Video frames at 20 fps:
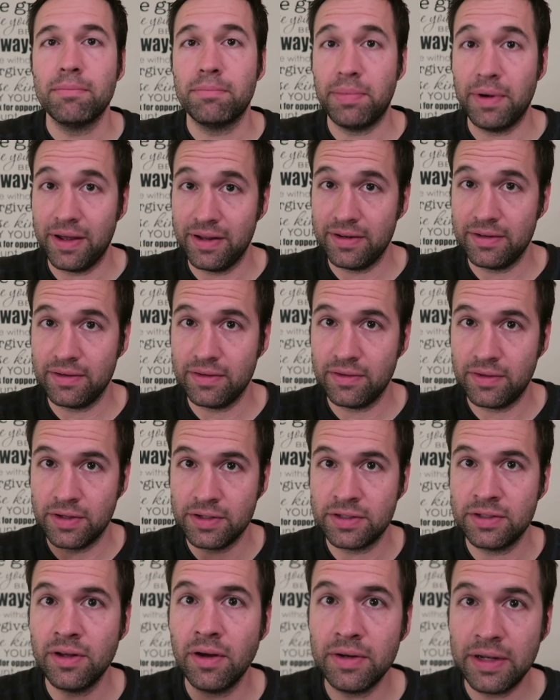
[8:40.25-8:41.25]
but
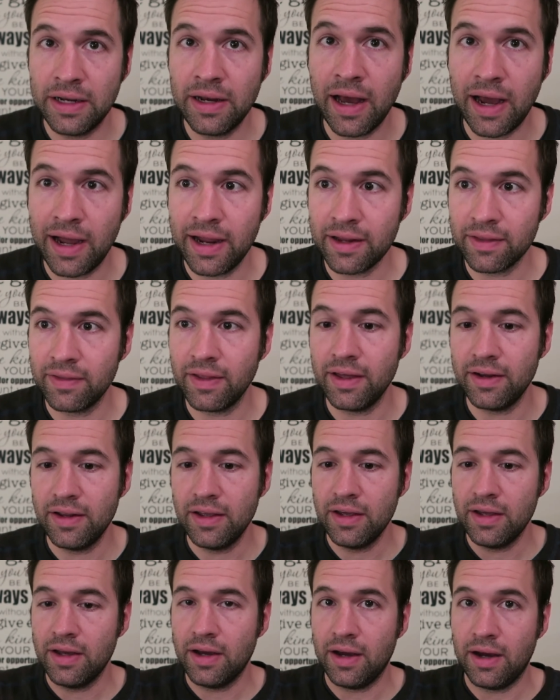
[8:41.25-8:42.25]
there's no denying that
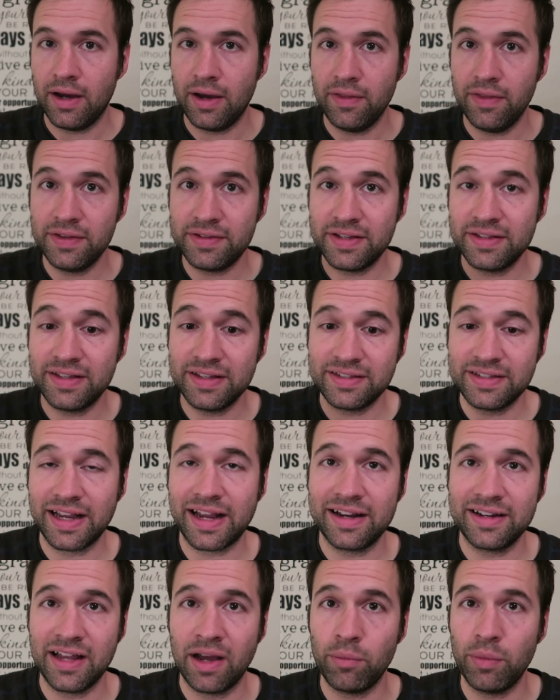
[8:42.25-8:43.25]
uh, this is the
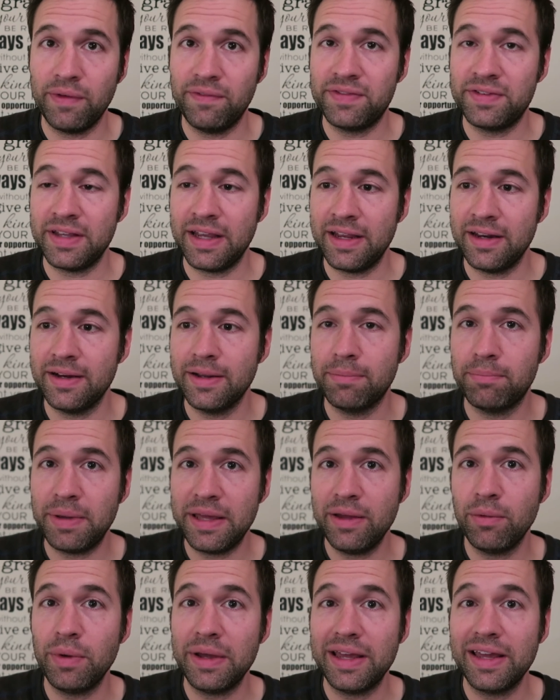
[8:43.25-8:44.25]
second time we've seen
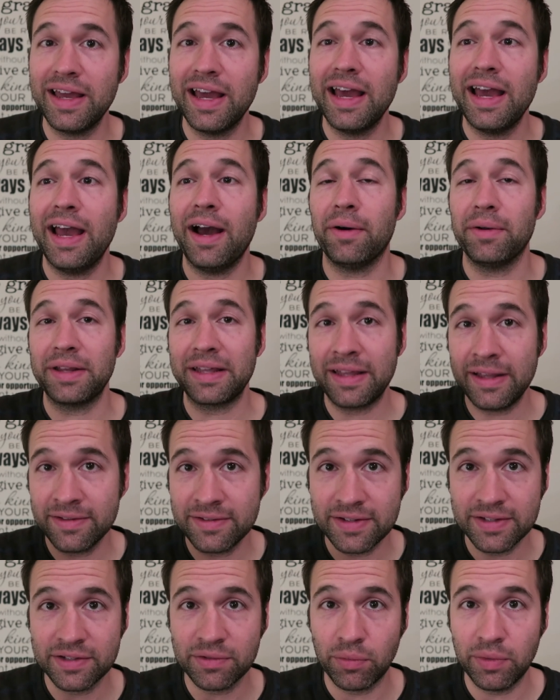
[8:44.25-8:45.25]
Pee Wee held
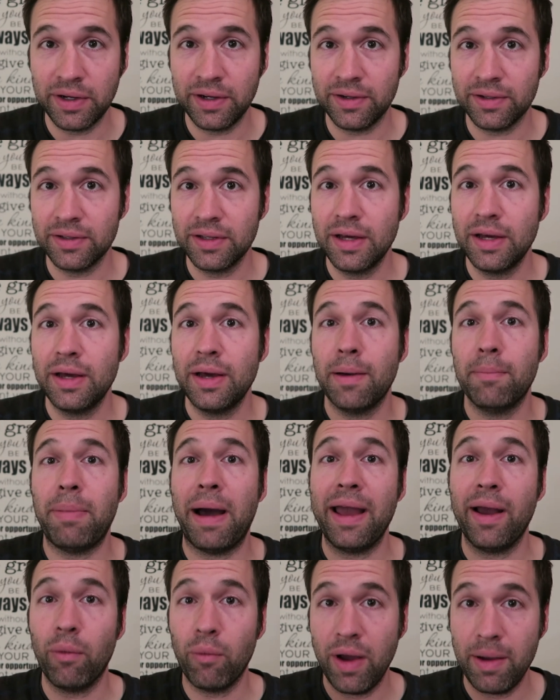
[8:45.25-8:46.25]
against his will
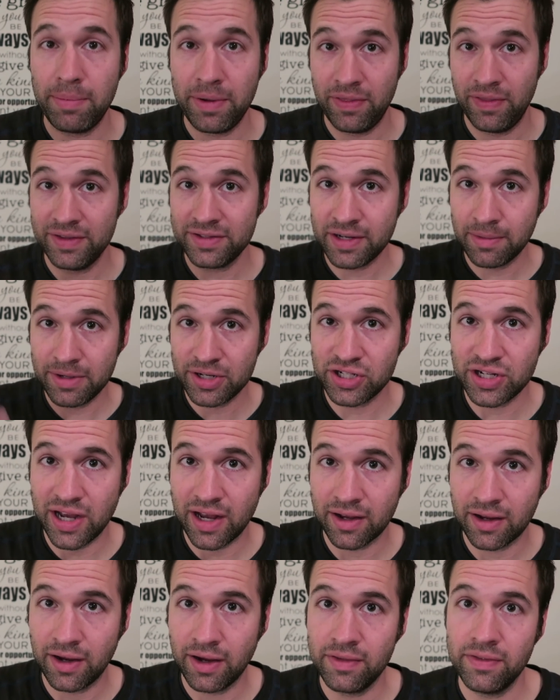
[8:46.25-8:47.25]
by a weapon. This time a
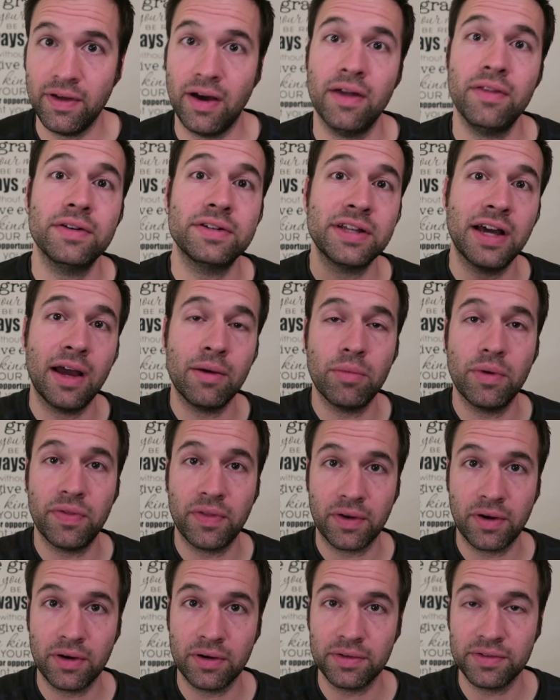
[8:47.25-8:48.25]
shotgun, the other time with
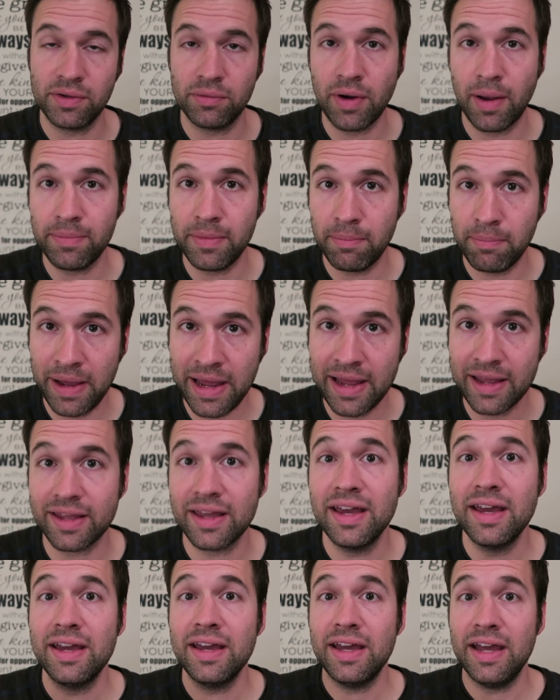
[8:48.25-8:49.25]
the girls that robbed the
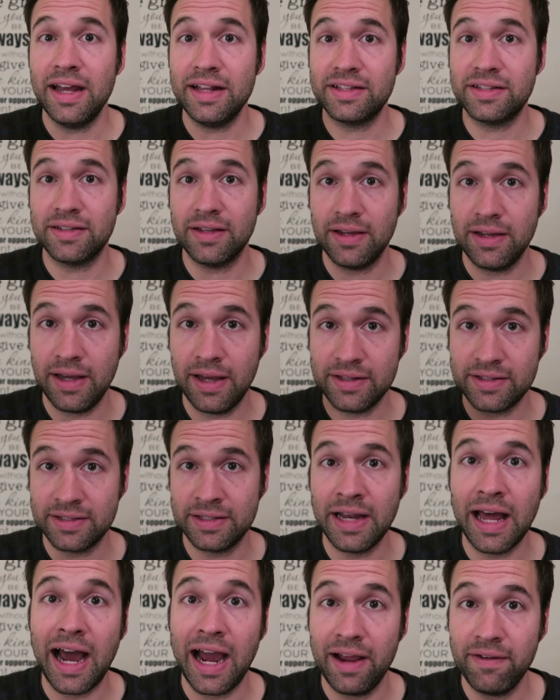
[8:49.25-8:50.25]
bank, it's, it's
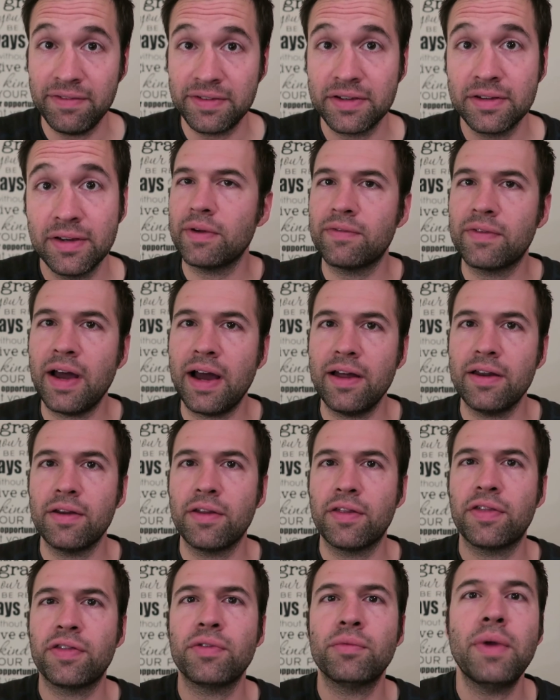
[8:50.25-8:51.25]
knives. We've
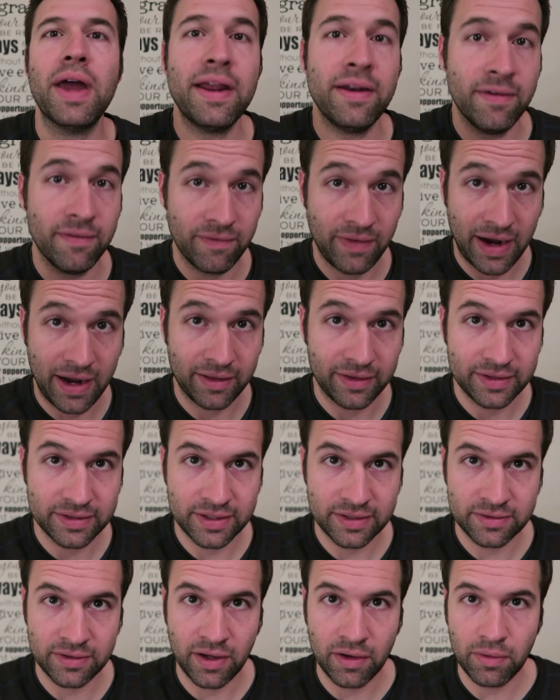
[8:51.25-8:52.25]
got threatened violence.
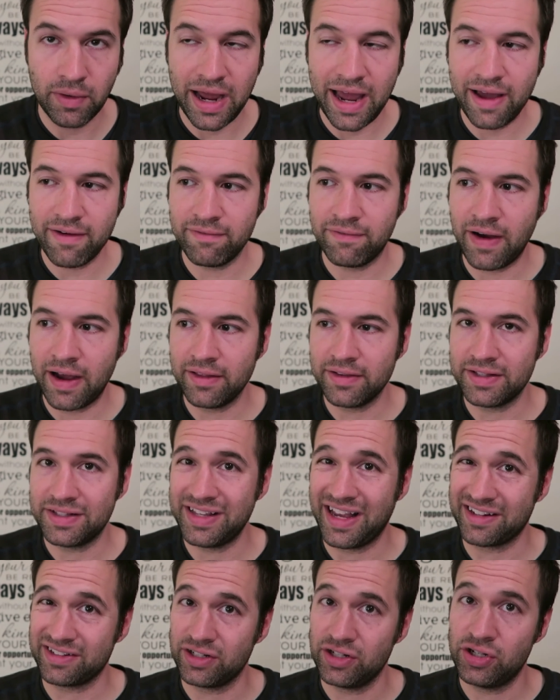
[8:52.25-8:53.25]
No violence is
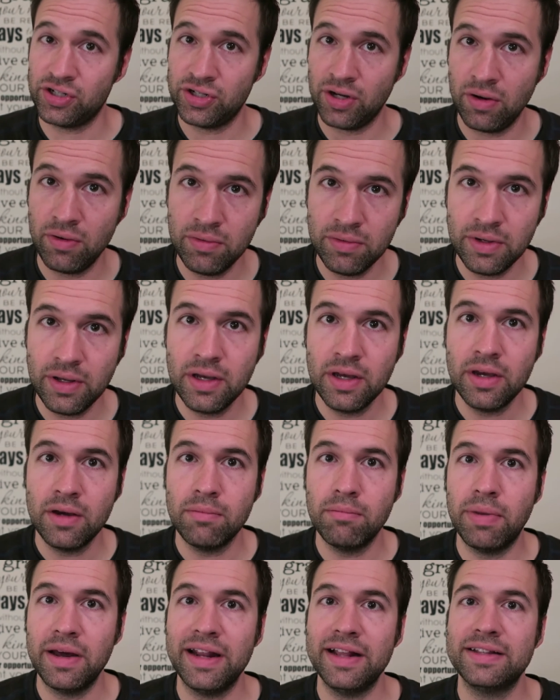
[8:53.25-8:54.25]
actually shown,
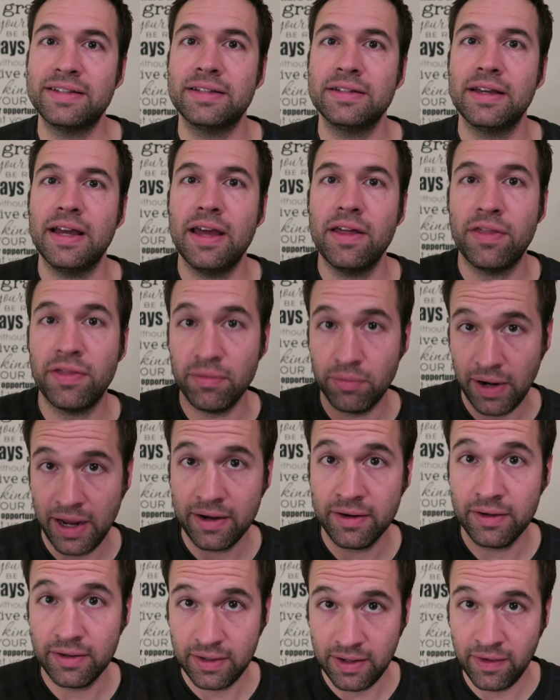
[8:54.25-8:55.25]
but it's
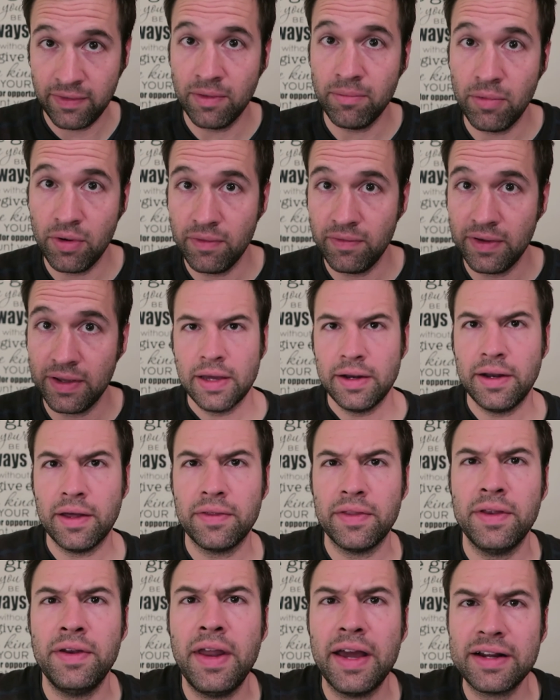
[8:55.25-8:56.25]
threatened in the movie. Now
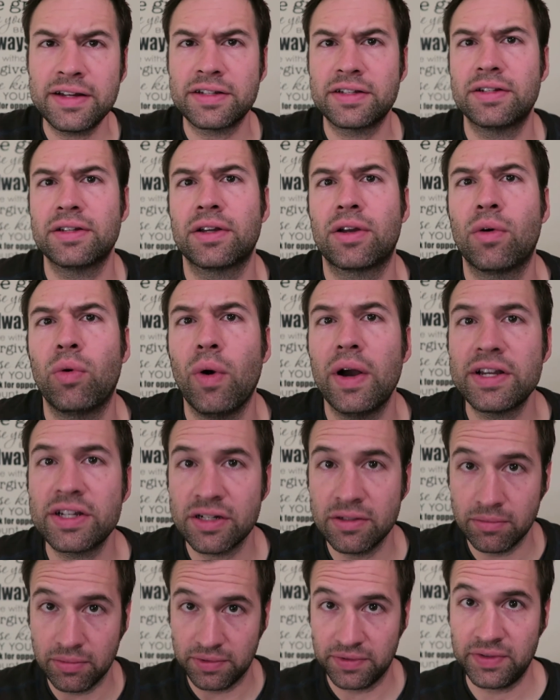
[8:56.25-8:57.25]
the next
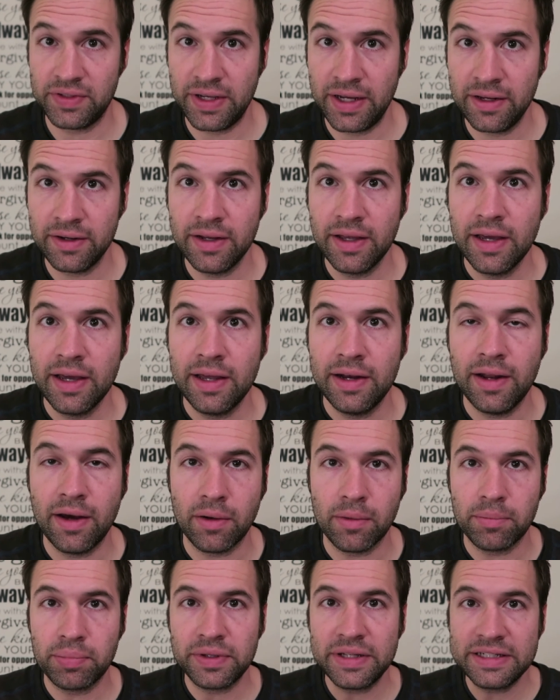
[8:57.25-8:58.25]
questionable scene,
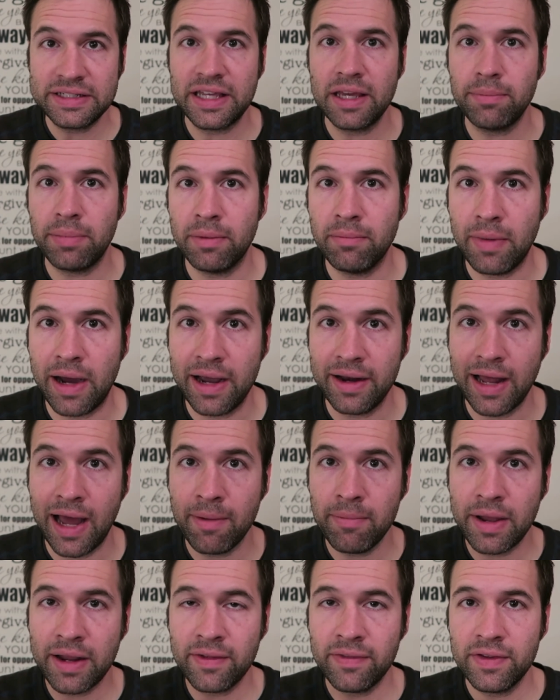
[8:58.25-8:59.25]
now please keep in mind,
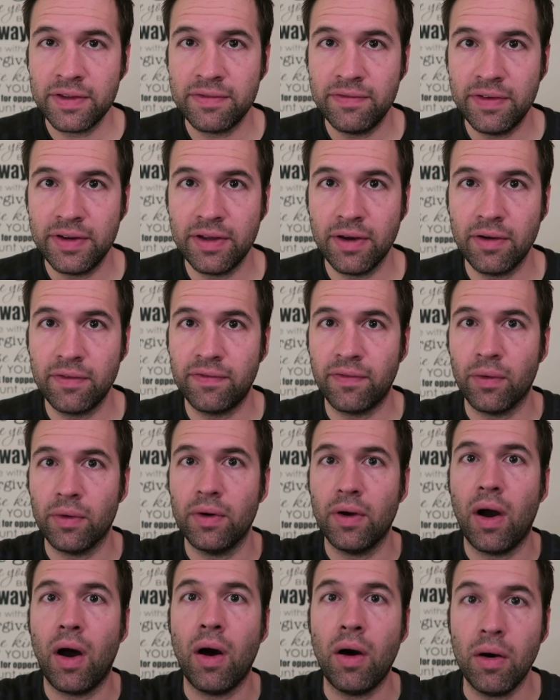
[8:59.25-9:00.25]
I'm making this video
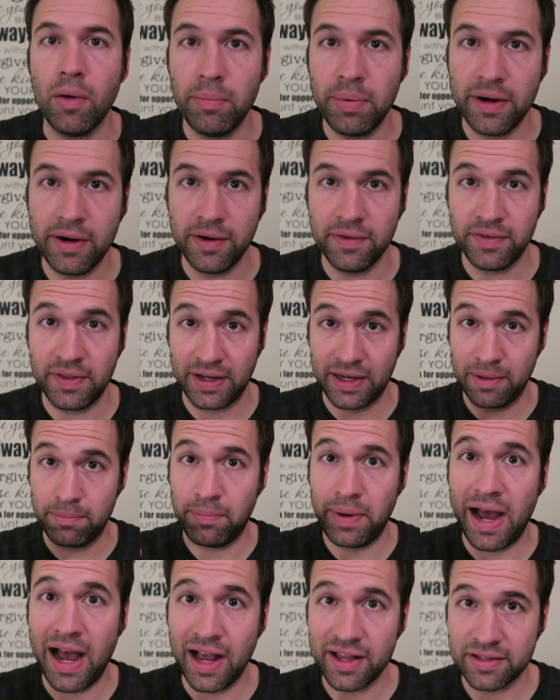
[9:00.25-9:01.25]
for all parents that could
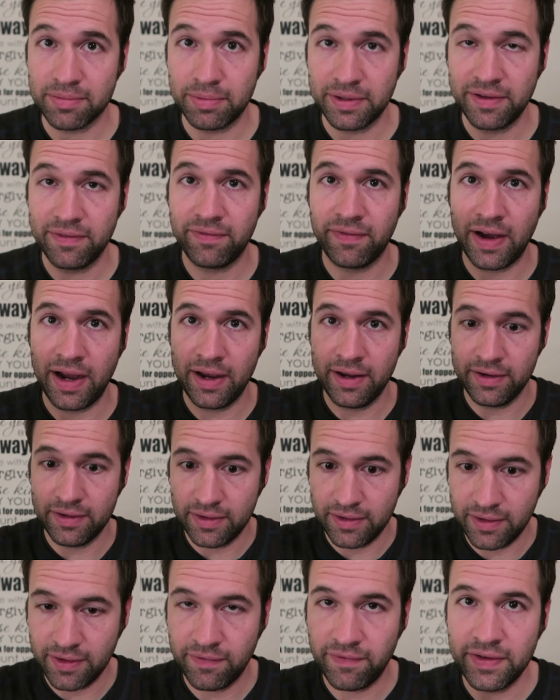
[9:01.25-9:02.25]
possibly
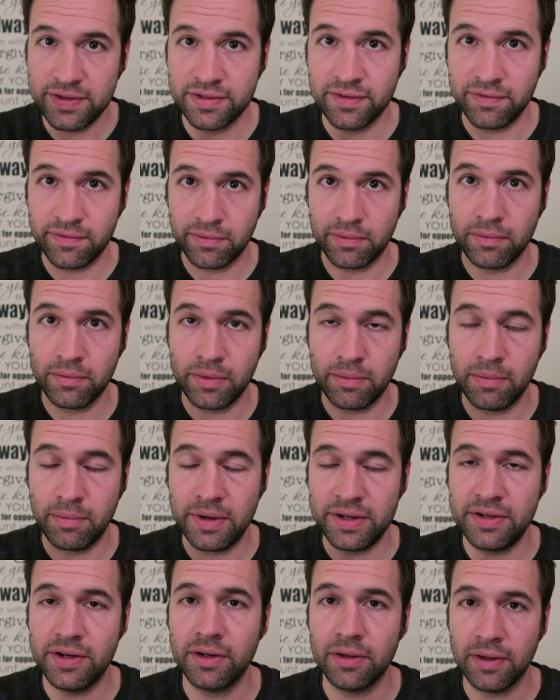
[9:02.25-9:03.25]
find offensive
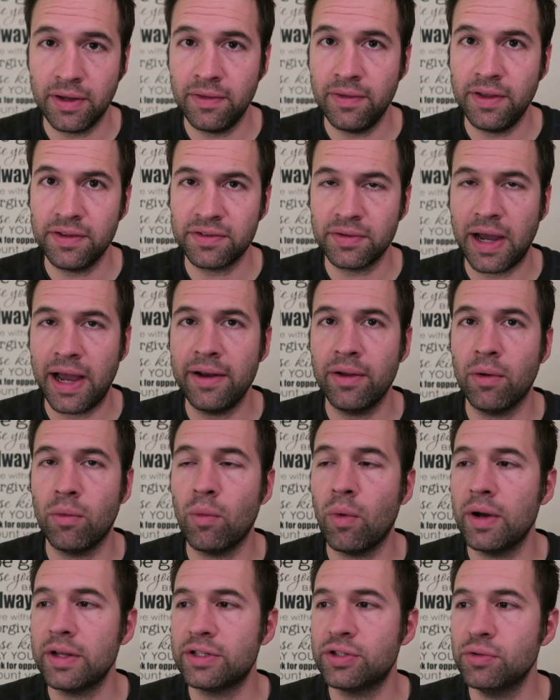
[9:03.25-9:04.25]
material in this. So I don't
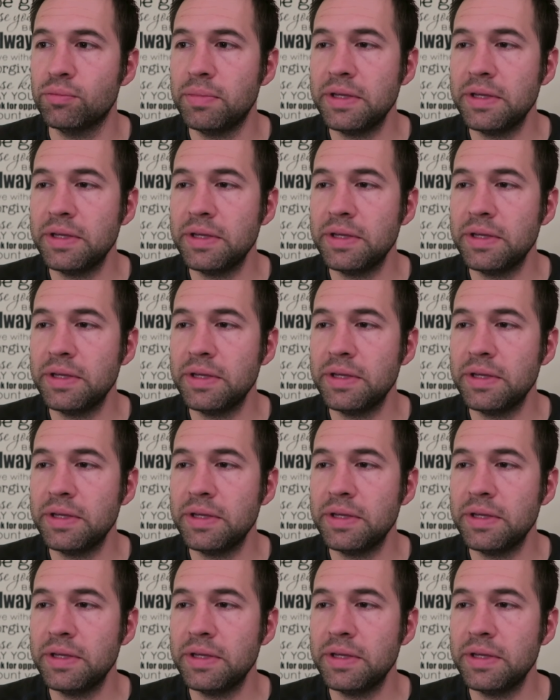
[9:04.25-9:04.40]
want to